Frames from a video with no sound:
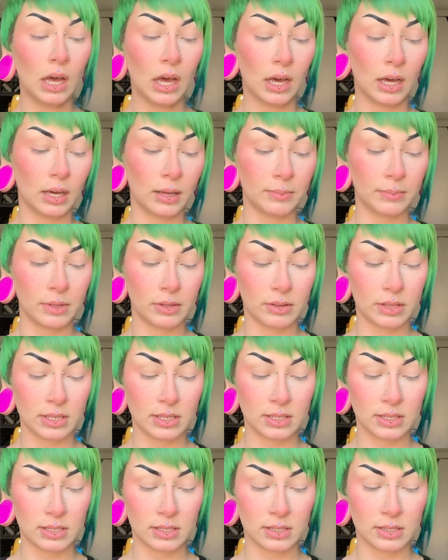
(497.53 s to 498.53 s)
They're the
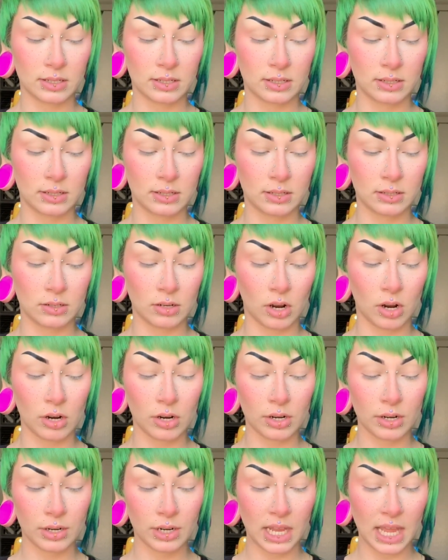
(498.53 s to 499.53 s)

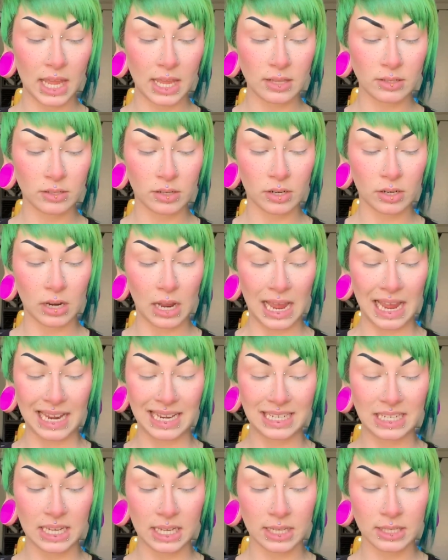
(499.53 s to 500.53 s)
Stargazer
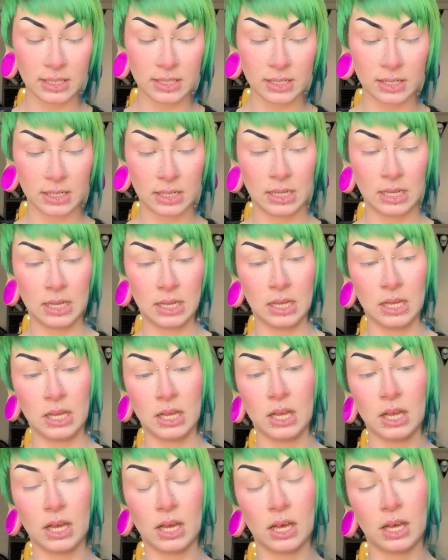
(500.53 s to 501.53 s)
Eye Dust.
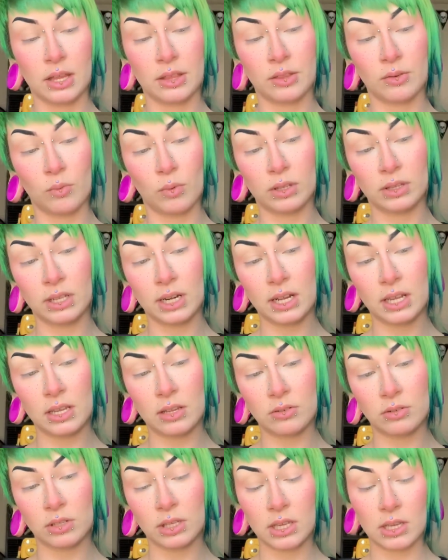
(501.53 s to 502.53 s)
The one that I
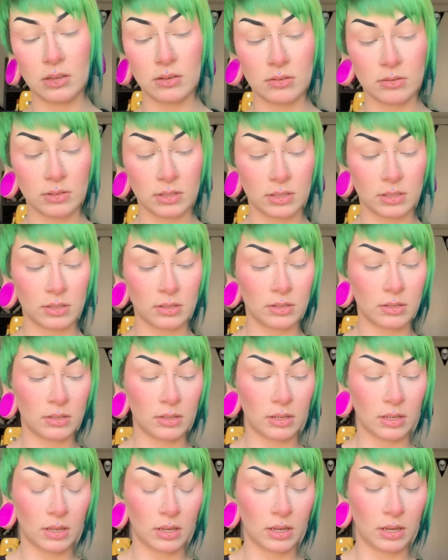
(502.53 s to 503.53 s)
usually use
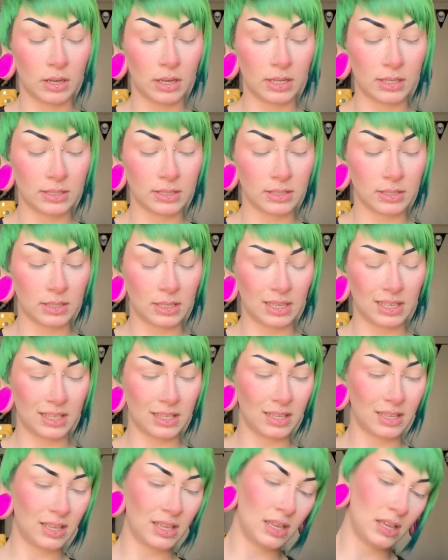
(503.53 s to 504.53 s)
it
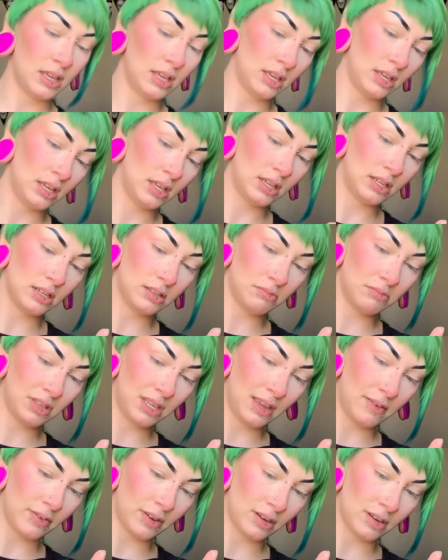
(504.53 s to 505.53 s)
doesn't really have a